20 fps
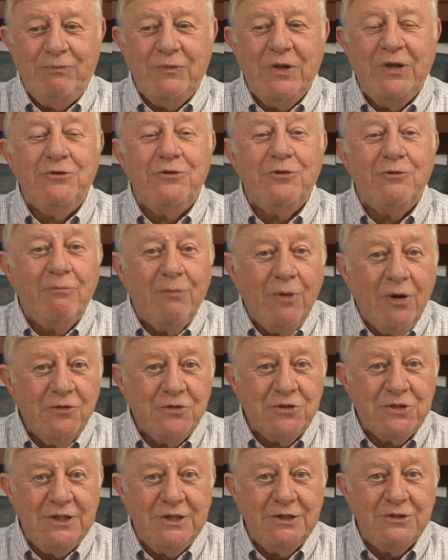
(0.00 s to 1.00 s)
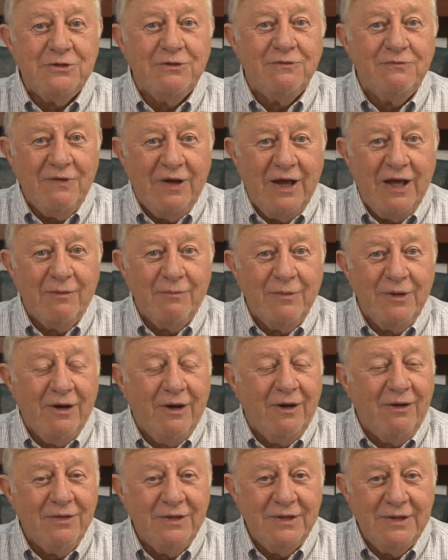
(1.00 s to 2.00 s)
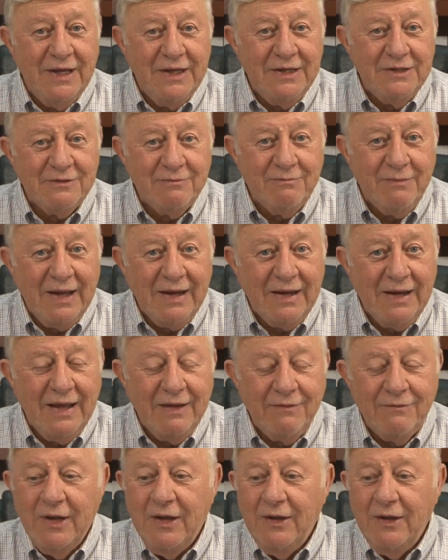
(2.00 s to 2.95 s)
and your mercy shall follow me all the days of my life.